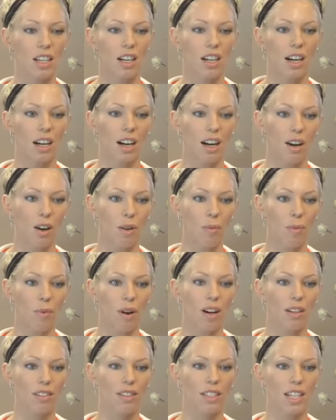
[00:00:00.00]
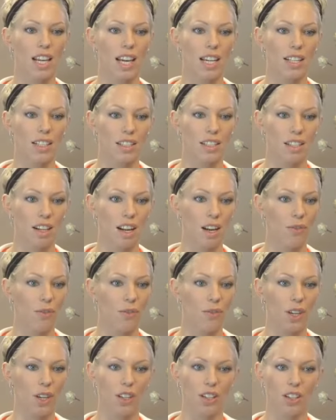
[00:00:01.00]
On days that I
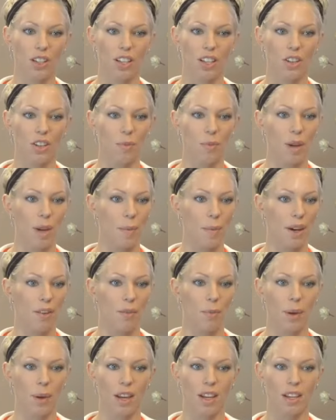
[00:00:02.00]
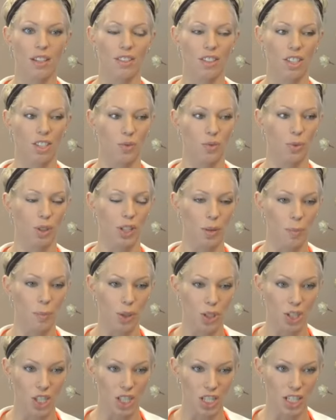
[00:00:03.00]
feel, maybe I've been just really
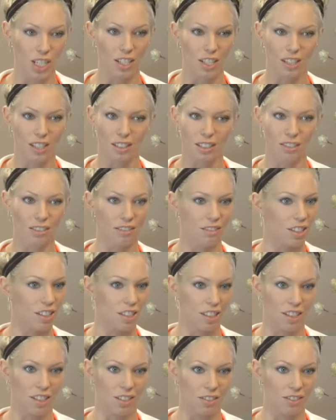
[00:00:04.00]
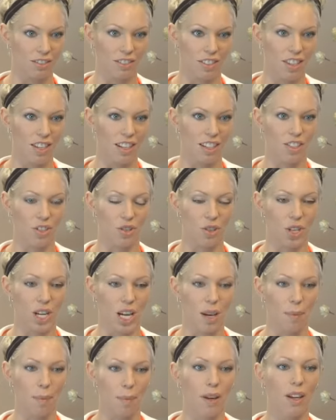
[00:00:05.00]
pushing it to the
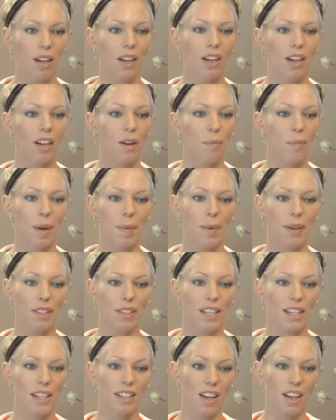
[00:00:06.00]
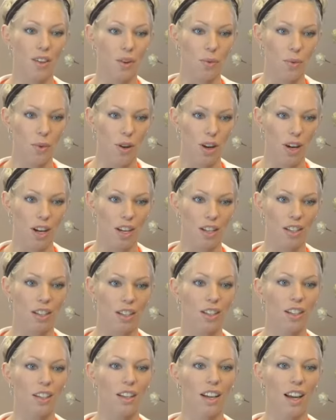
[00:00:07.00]
extreme, maybe I'll take another one,
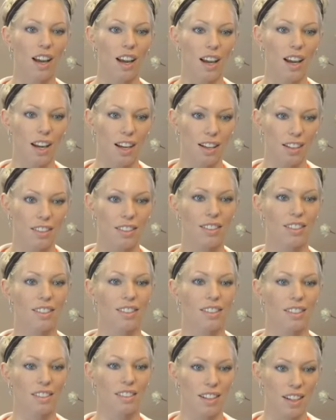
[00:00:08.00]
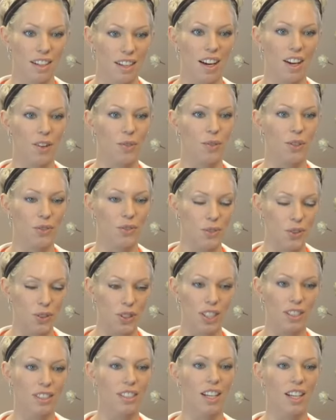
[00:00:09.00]
and I always feel
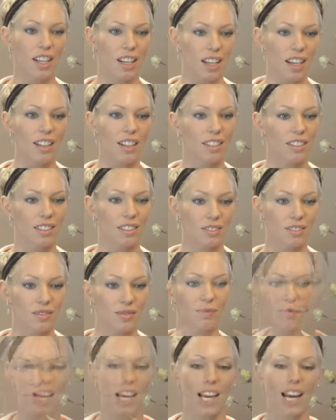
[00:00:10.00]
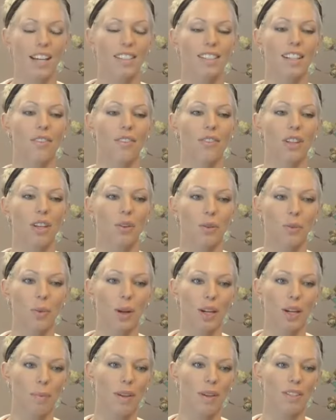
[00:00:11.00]
good taking it. I definitely would
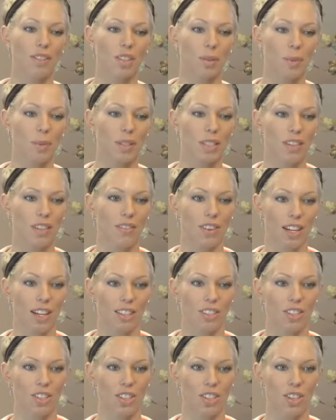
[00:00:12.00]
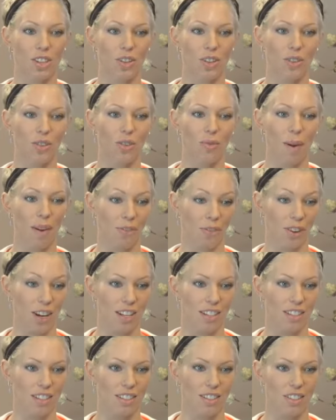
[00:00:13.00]
recommend Super Steve Edge to my
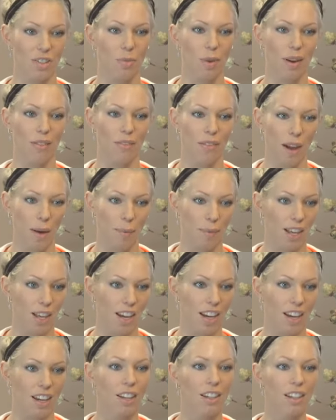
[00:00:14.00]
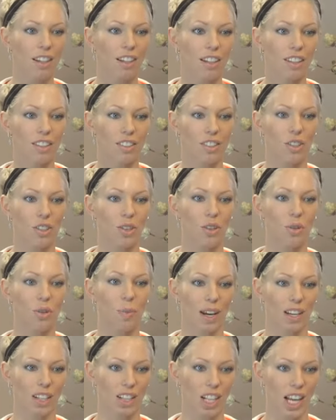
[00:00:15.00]
friends, to my family, to
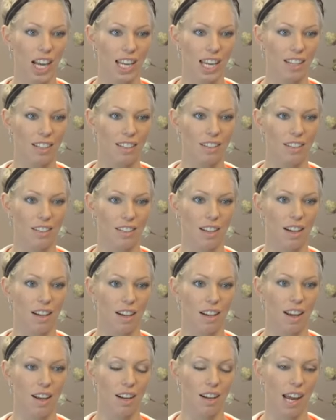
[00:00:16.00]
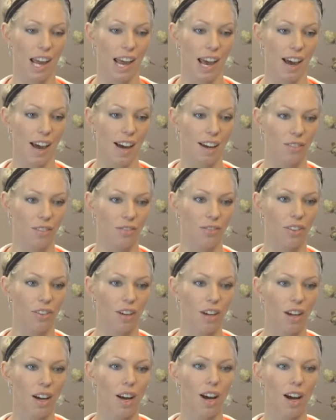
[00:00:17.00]
my clients, and I have,
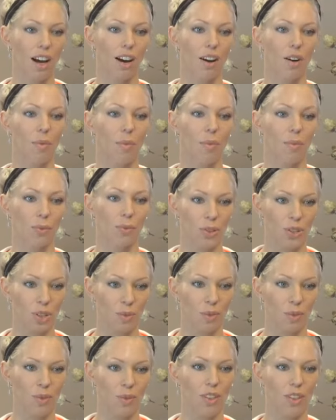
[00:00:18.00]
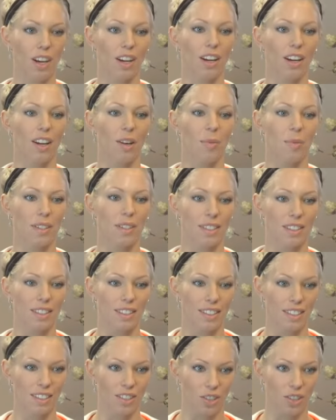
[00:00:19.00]
for some of their ailments
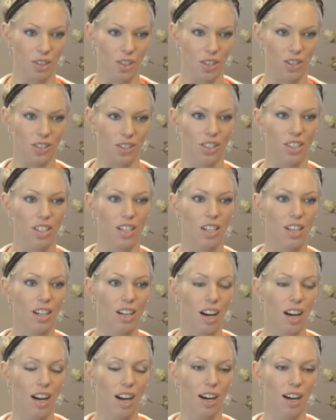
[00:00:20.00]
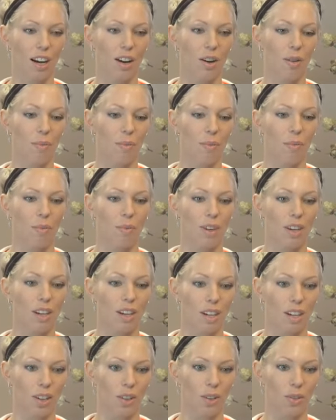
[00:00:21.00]
and concerns.
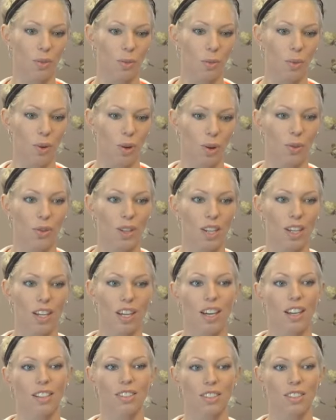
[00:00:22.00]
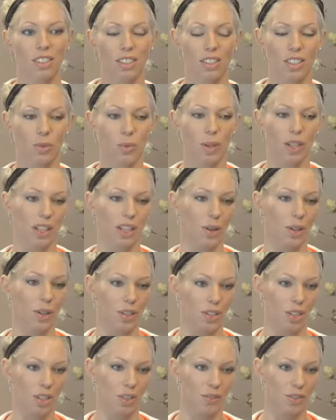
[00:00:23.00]
We're only as good as we allow
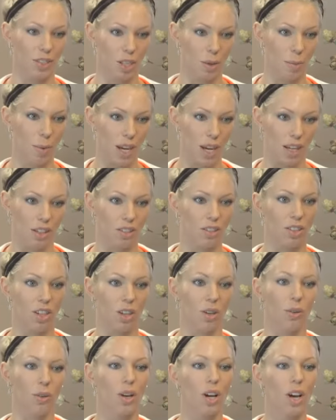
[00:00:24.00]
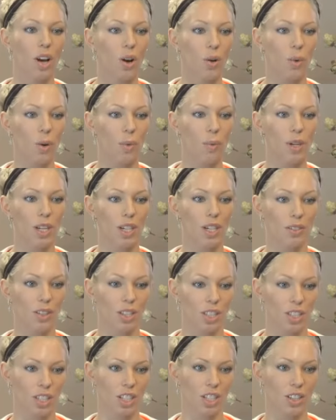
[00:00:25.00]
ourselves to be. So when we give
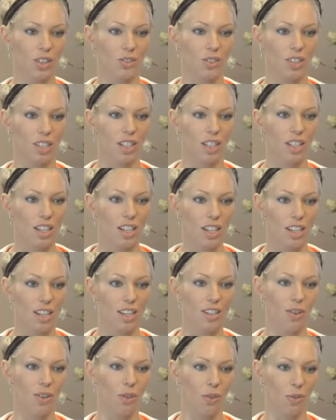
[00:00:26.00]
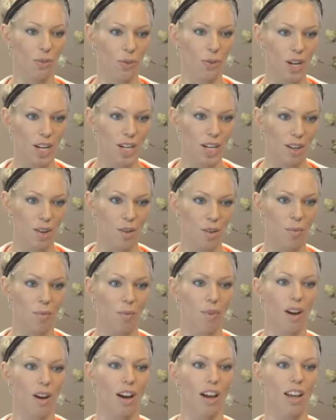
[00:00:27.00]
ourselves, the
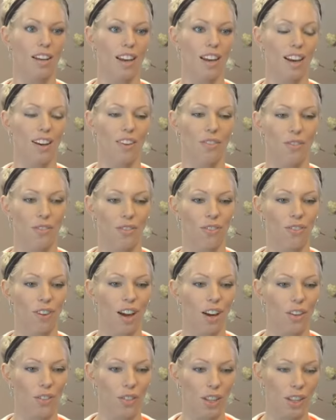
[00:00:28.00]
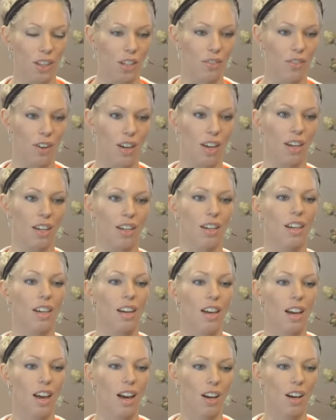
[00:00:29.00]
freedom of healthy living,
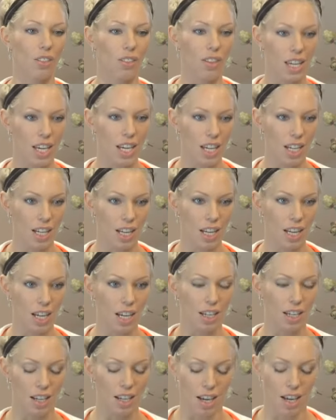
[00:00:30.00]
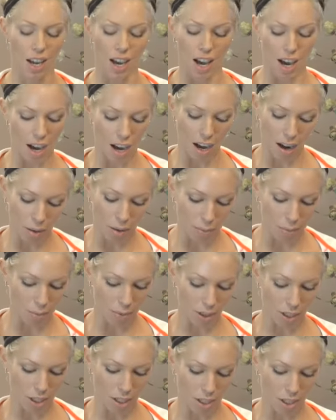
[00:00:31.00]
healthy eating,
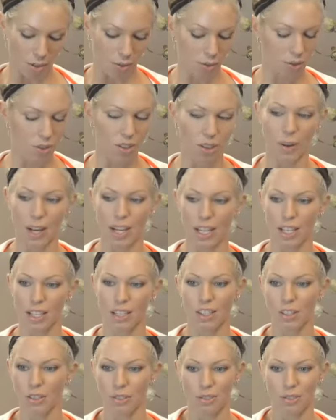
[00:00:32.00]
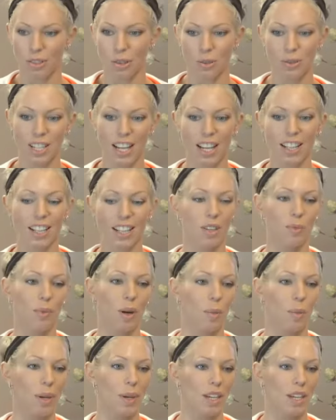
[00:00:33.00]
there's no telling in
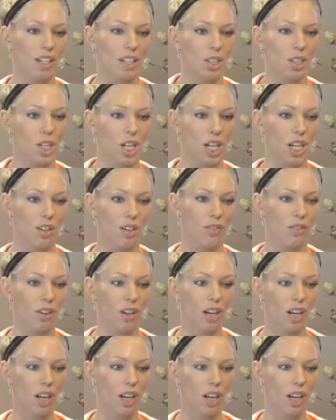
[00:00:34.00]
what we could achieve.